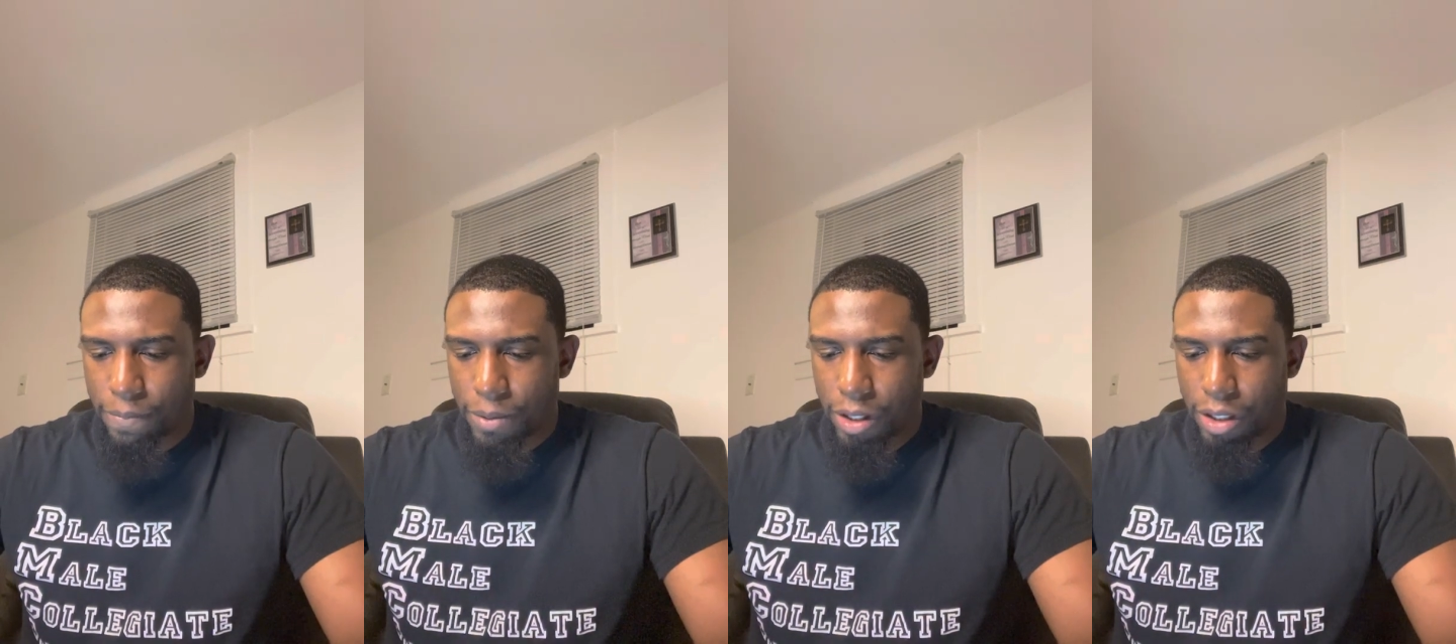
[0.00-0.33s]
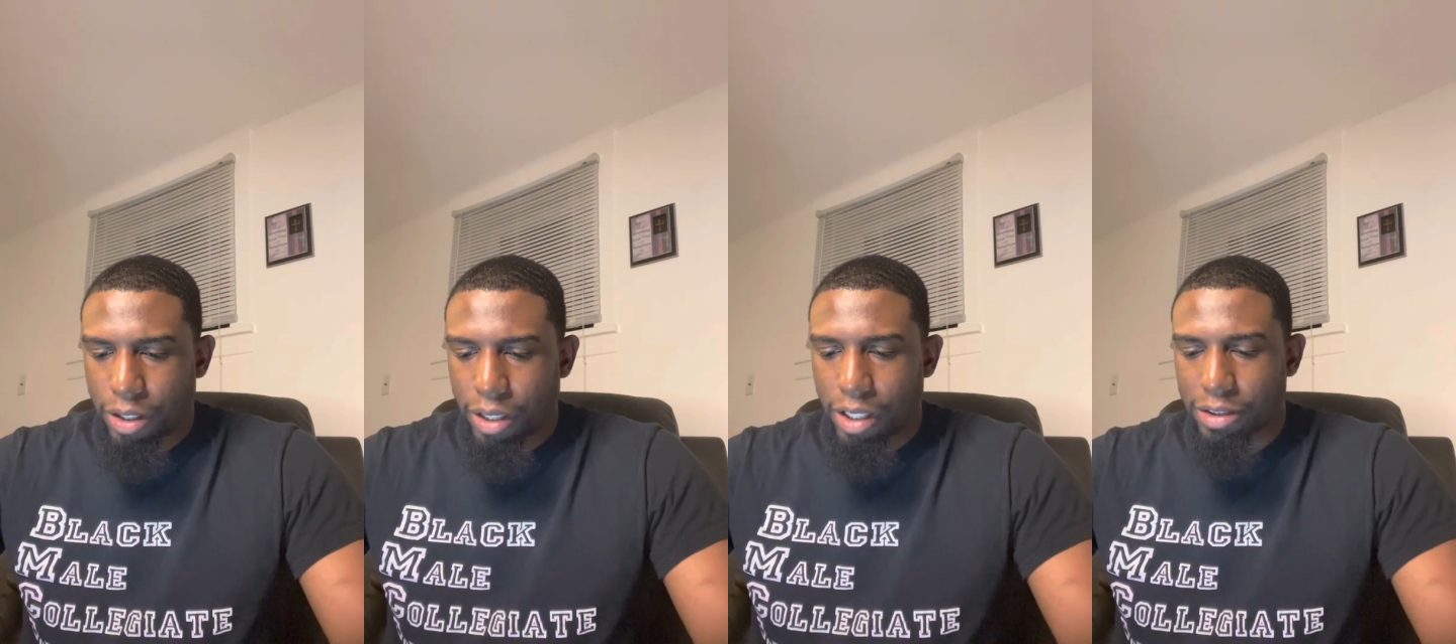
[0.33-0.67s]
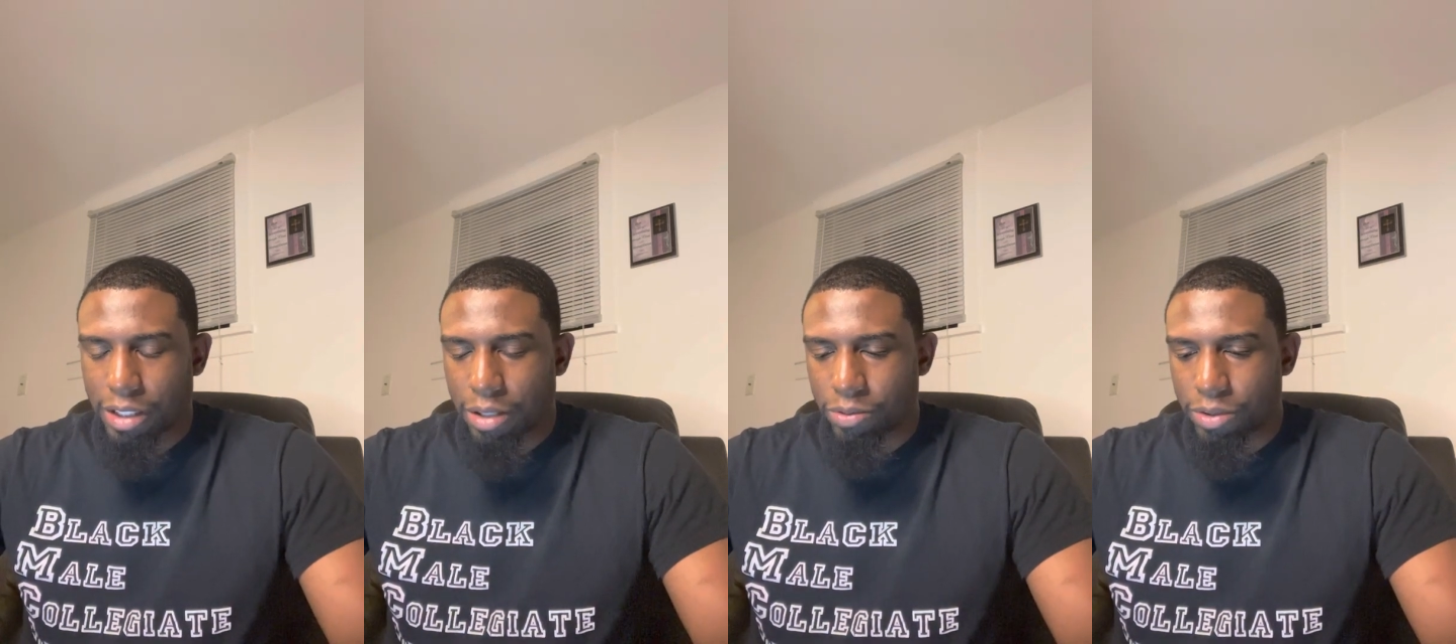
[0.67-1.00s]
The next
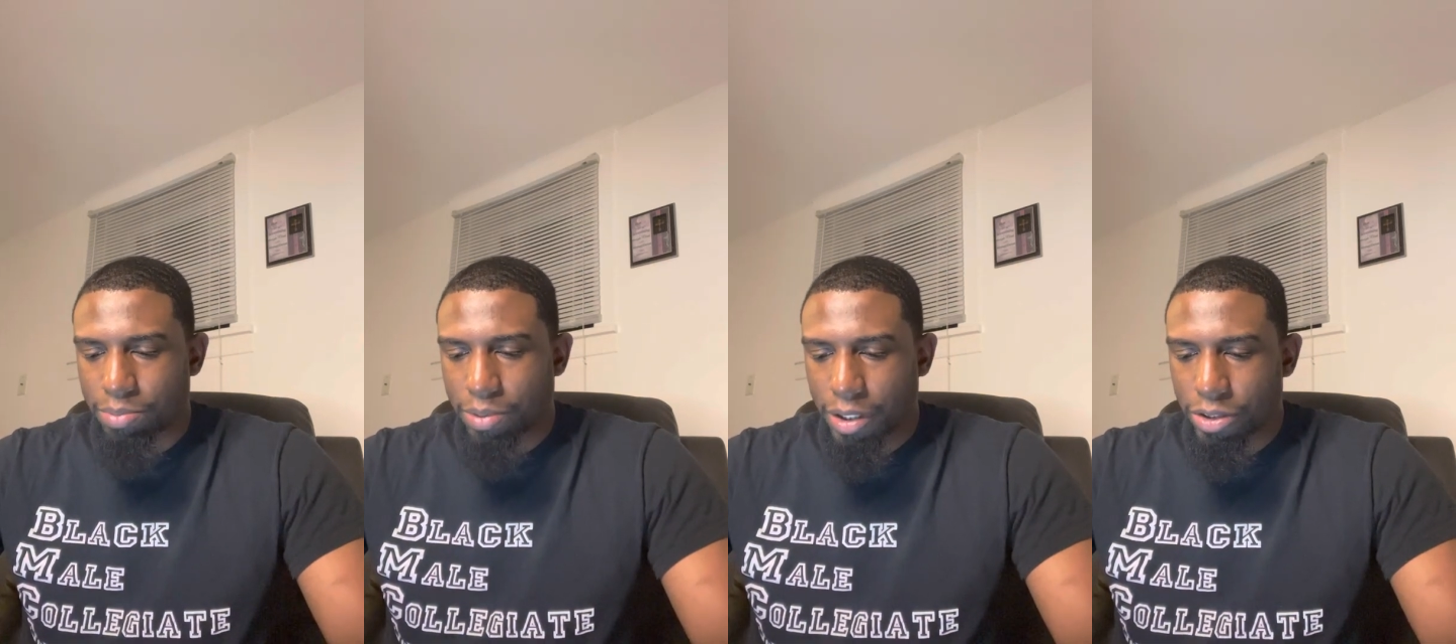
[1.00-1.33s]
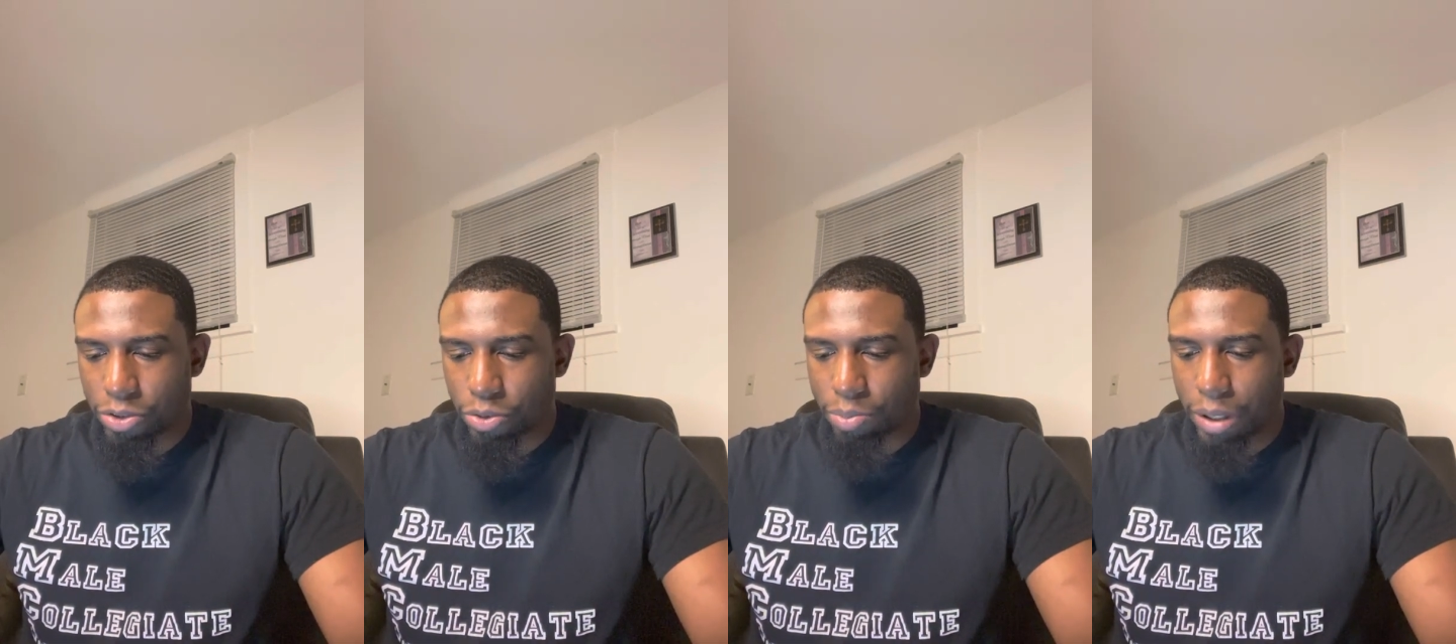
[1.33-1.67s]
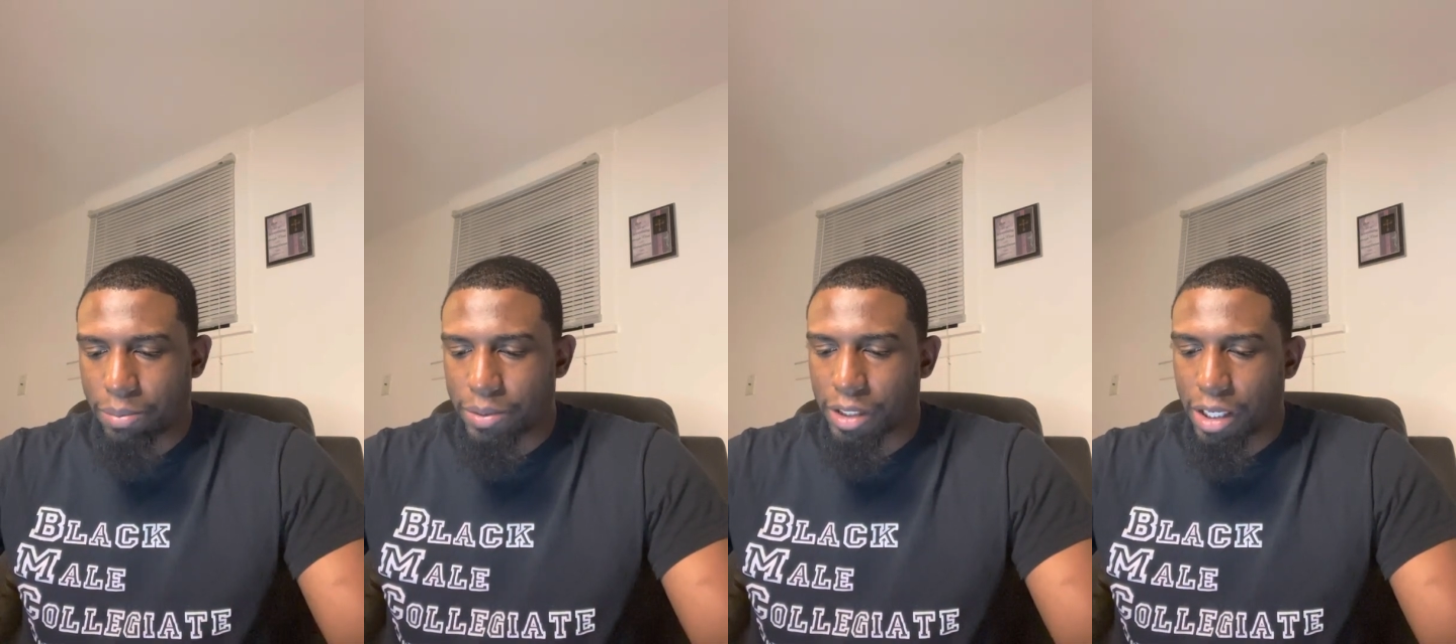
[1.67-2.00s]
step was place 2
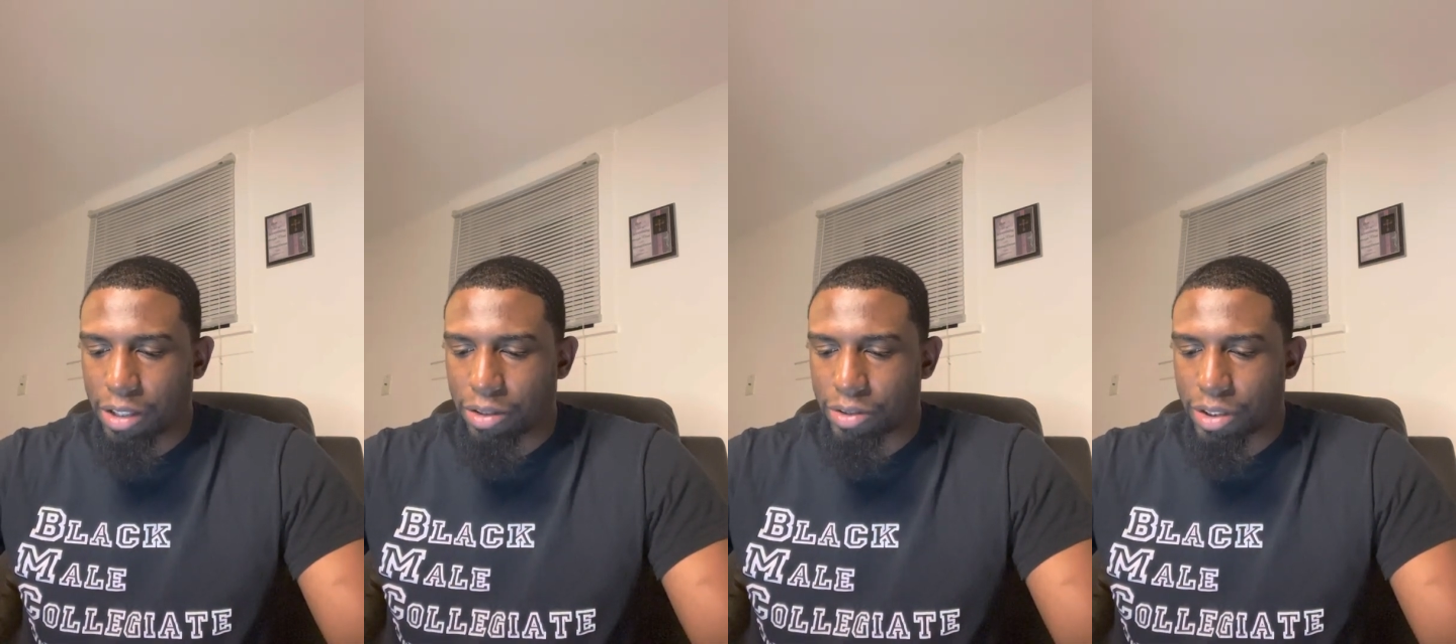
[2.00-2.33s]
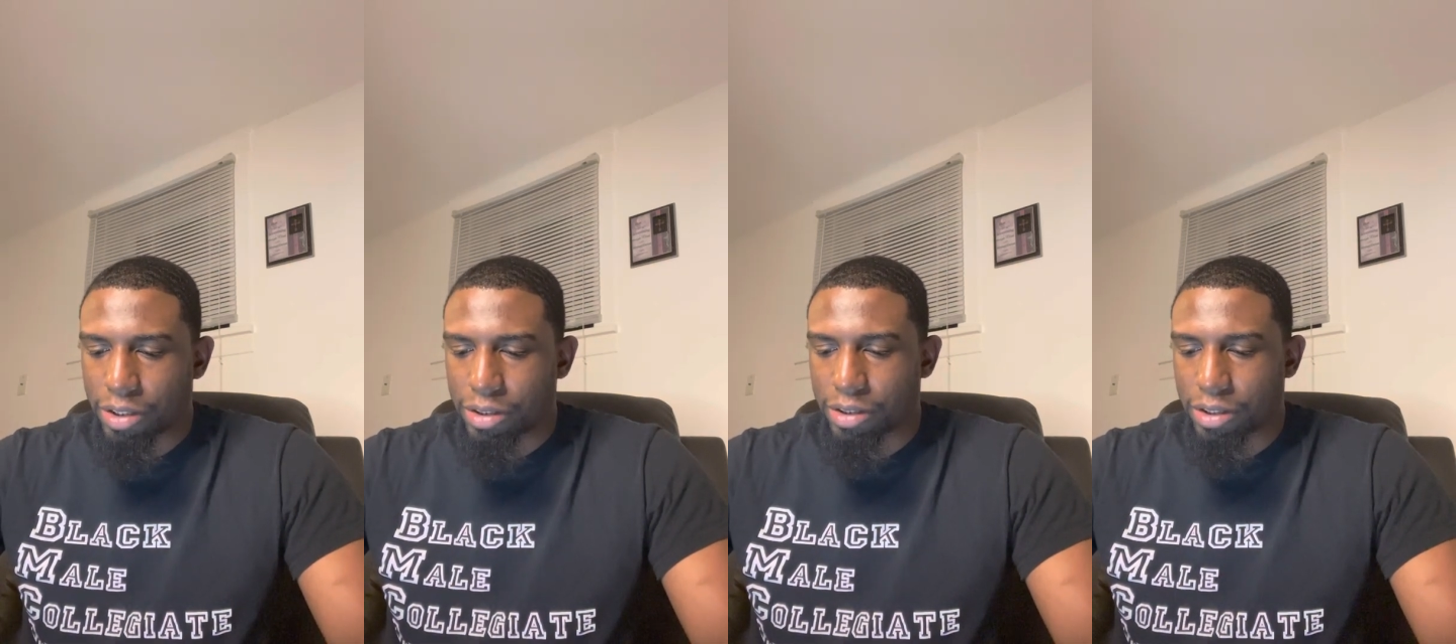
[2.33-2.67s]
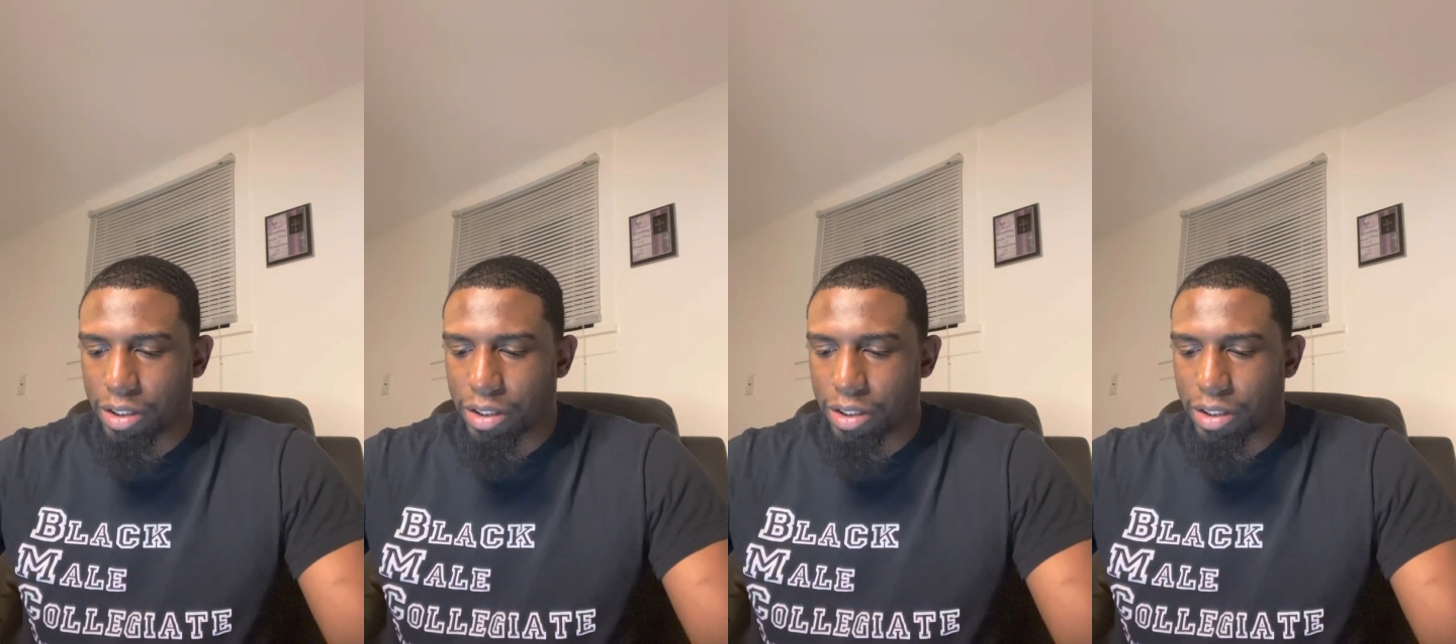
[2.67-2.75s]
paper towel discs